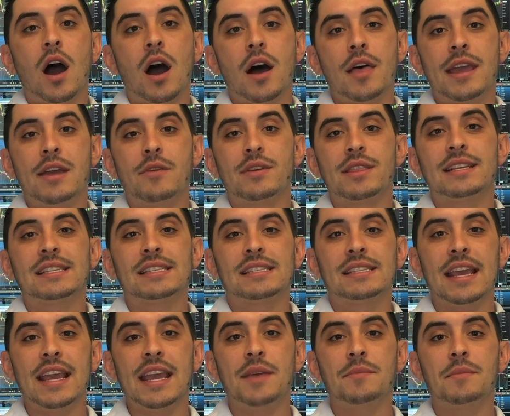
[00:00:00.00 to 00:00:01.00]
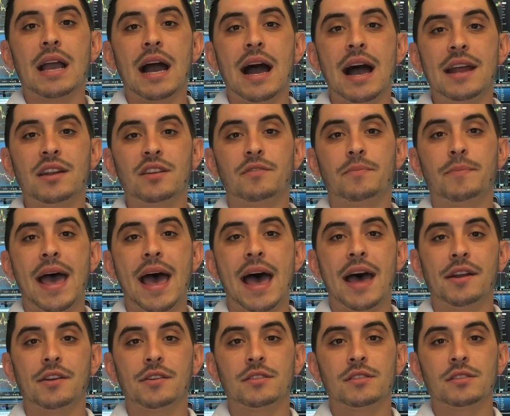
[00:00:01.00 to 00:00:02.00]
are they were the same kind of
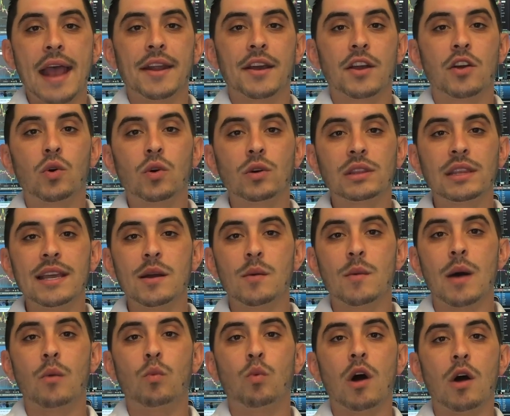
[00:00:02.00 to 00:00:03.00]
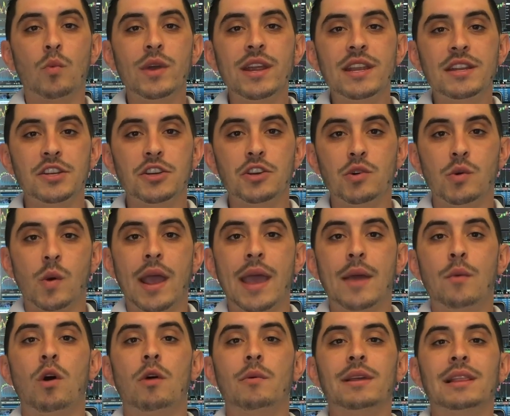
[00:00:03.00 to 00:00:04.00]
patterns. And a cool thing about what we do
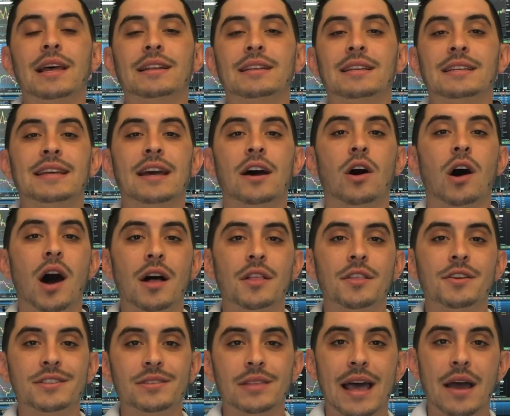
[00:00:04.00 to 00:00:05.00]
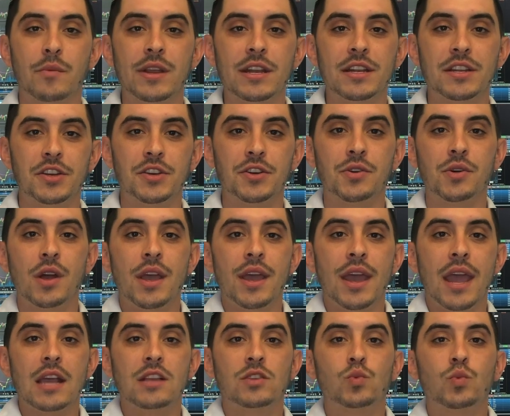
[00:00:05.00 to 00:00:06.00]
and what we like to tell others that we do
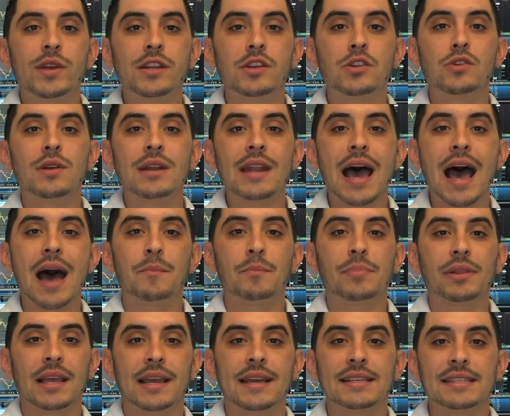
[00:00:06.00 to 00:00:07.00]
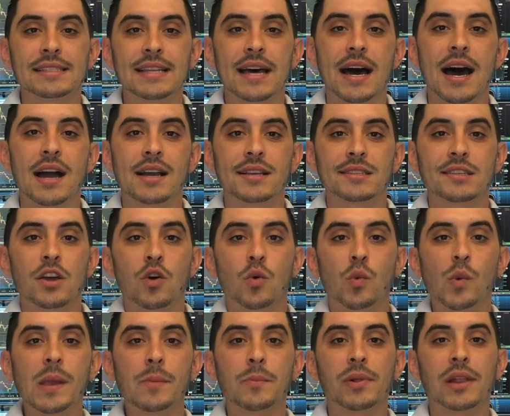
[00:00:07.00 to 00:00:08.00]
is we do not play stocks,
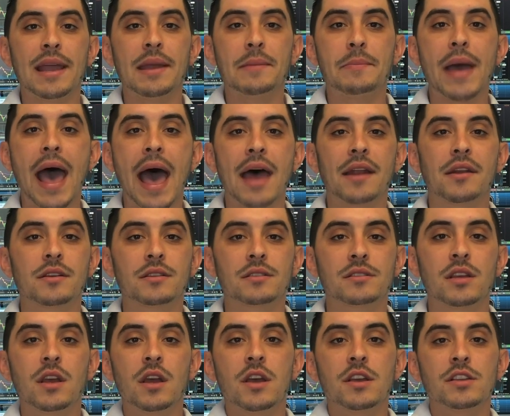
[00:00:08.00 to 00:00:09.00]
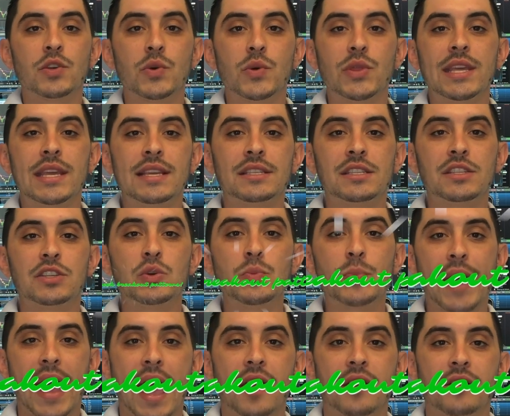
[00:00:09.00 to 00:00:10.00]
we play patterns. So these 2
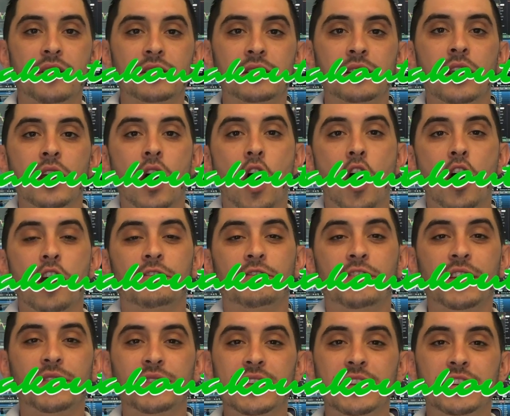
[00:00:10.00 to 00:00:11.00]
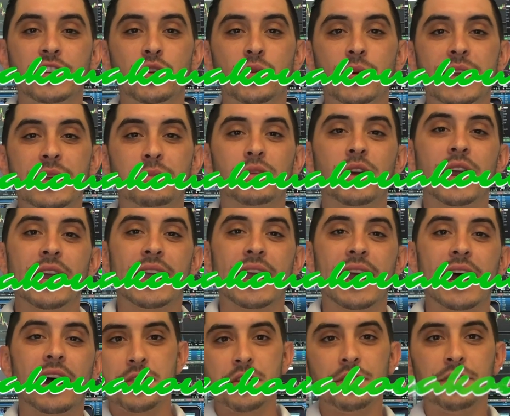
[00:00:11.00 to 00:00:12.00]
patterns are a 52-week
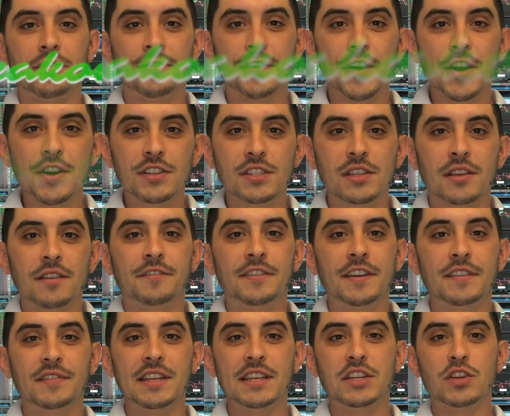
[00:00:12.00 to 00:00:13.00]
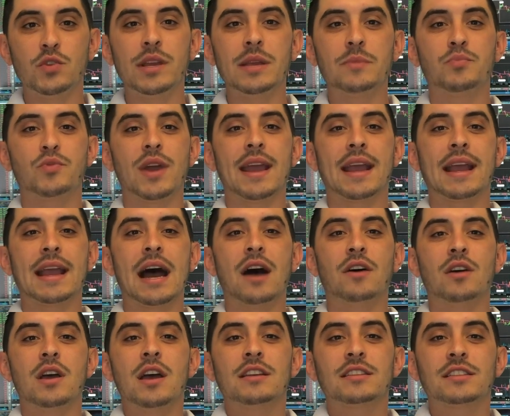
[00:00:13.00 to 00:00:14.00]
breakout. The first 52-week
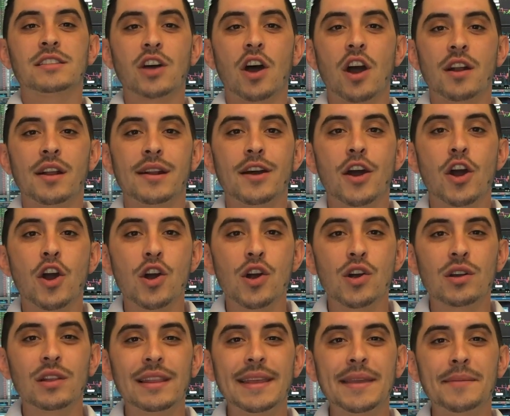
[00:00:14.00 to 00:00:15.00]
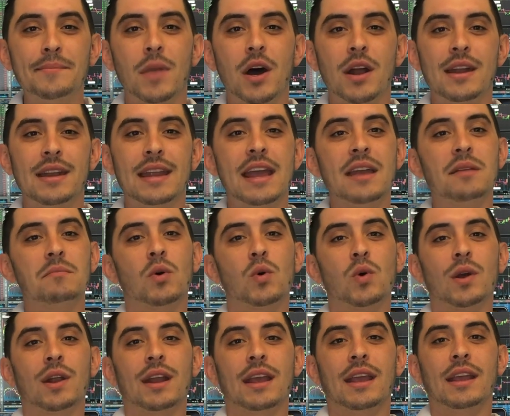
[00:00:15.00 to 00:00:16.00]
breakout started early Monday
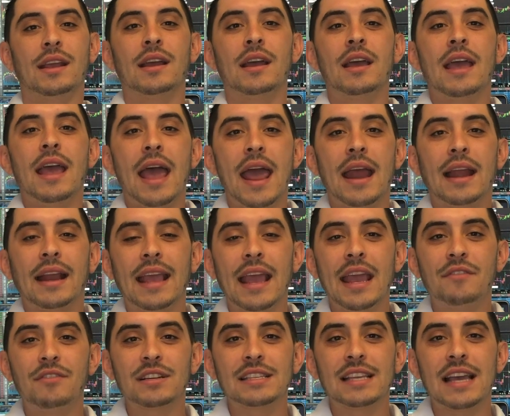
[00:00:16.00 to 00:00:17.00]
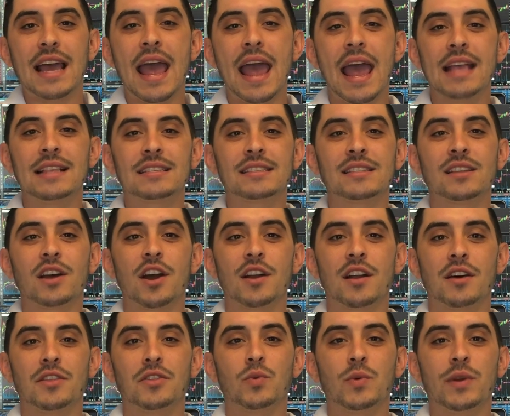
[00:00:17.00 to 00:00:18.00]
morning and gave us a head start
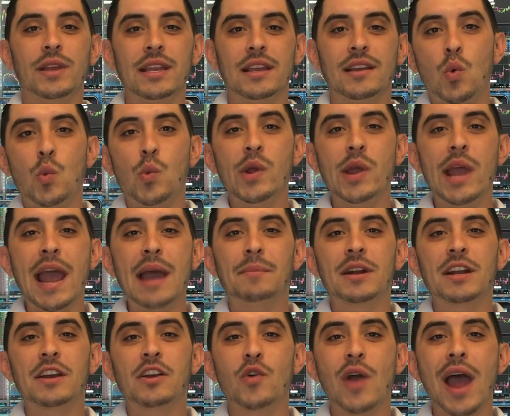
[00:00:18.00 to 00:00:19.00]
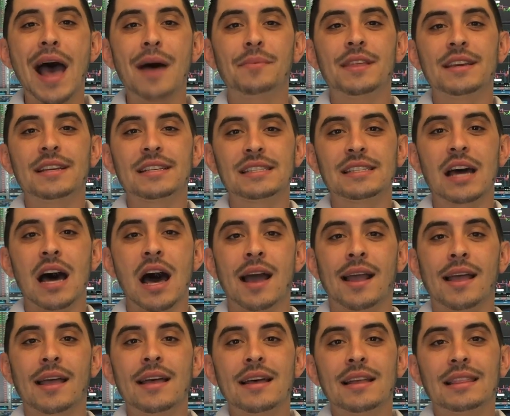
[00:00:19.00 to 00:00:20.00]
on the week. We were able to grab this stock
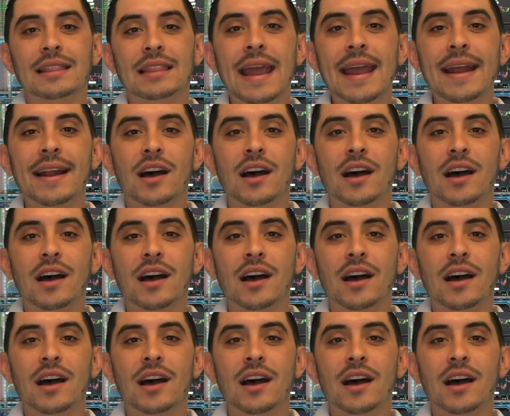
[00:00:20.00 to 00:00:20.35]
late